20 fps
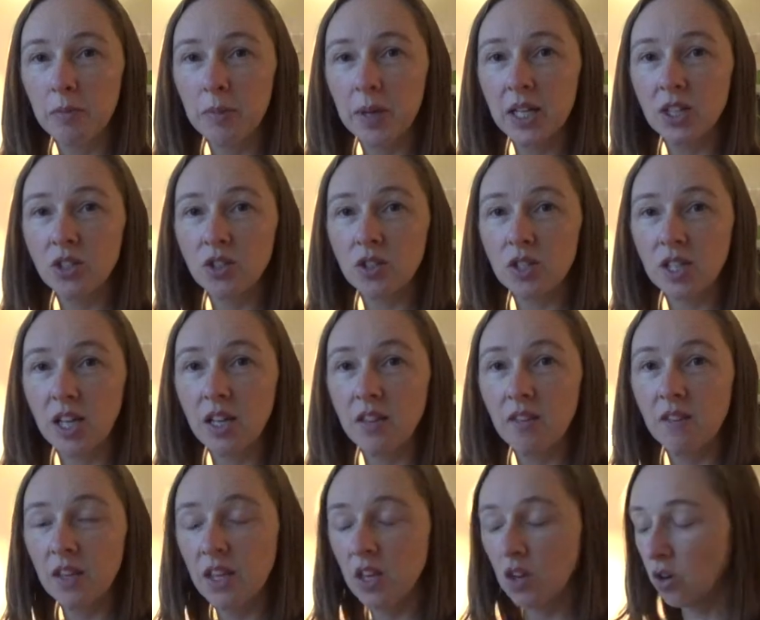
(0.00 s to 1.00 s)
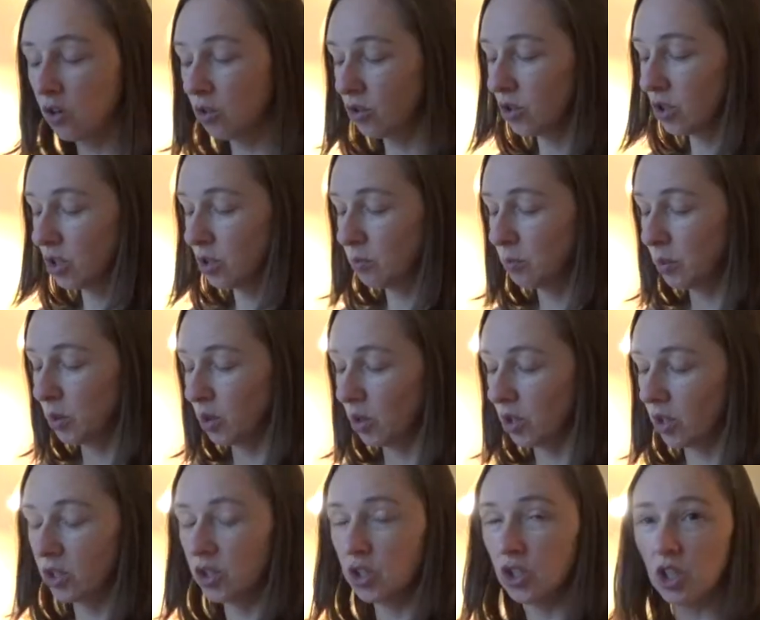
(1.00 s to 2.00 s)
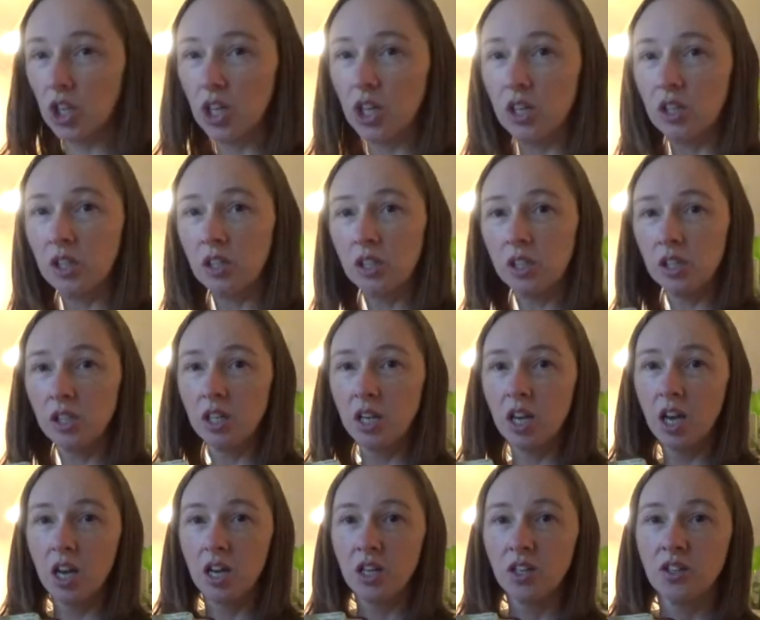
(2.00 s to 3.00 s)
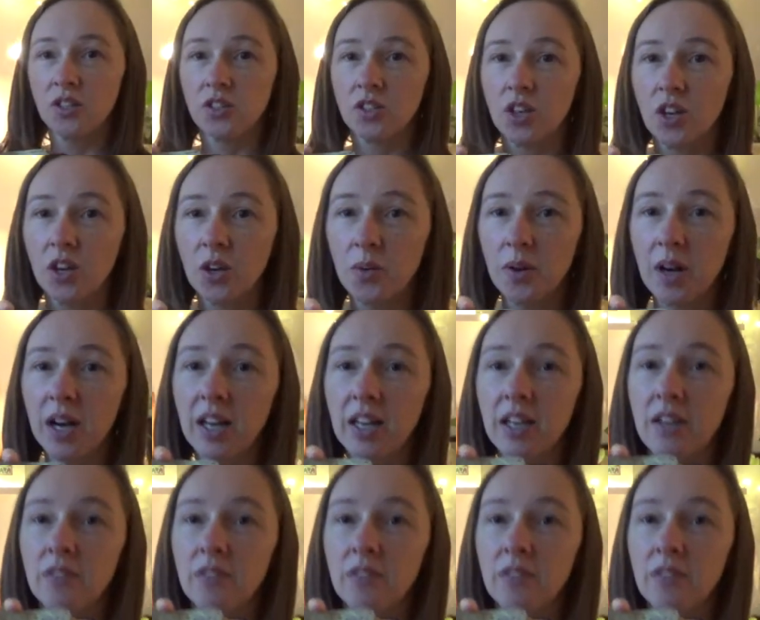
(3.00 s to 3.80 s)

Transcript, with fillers: of pages in the Altered Book Journal. So I